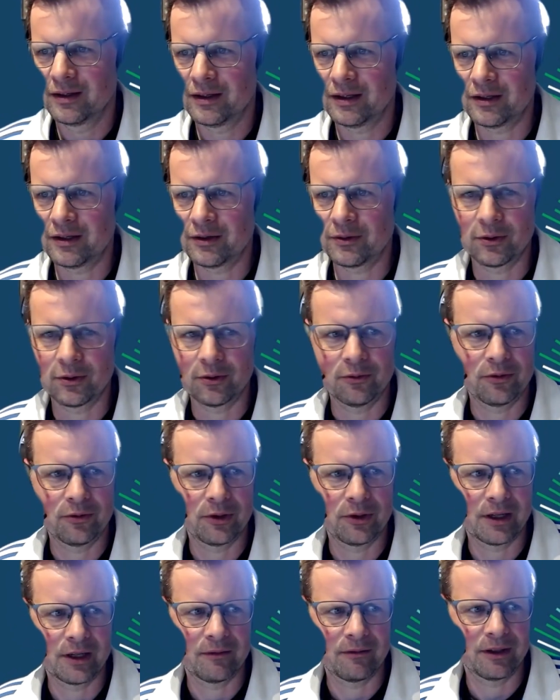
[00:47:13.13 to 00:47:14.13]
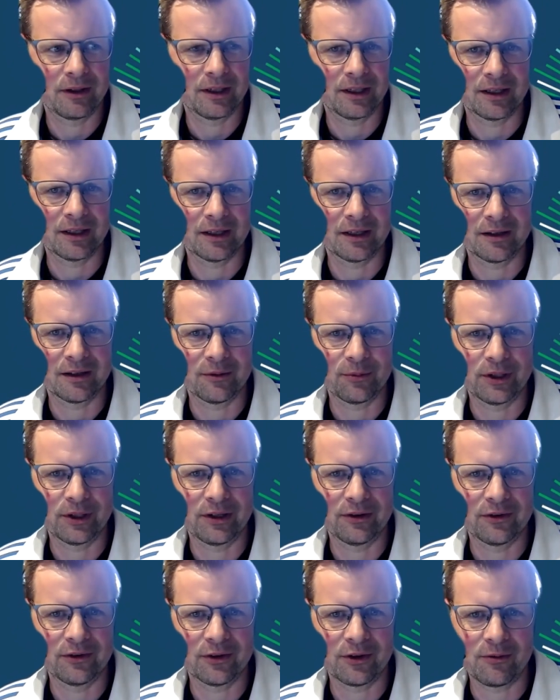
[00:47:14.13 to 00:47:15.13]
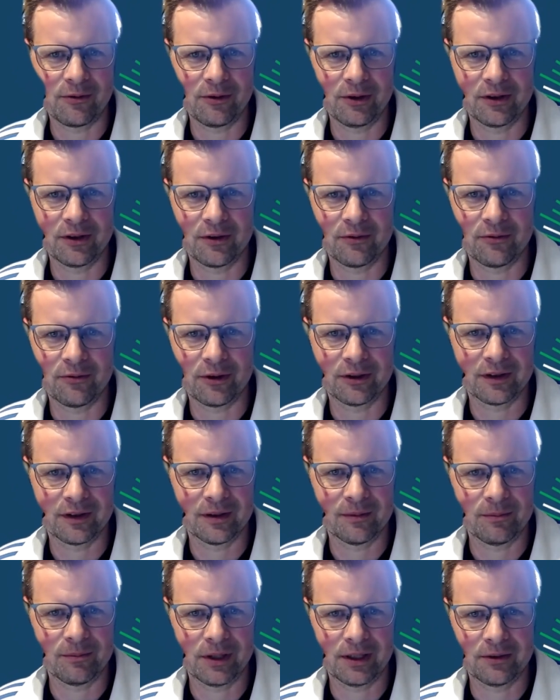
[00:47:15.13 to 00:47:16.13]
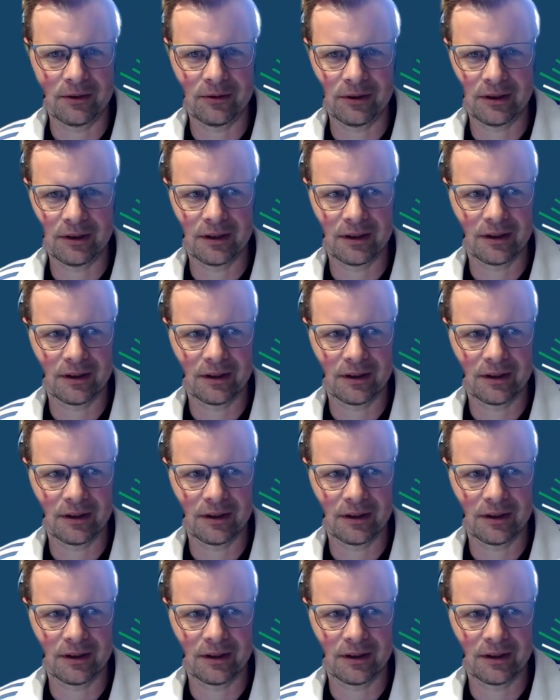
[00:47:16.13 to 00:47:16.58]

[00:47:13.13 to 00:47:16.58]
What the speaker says: I don't know if you have any way to solve it in the front end, Patrick.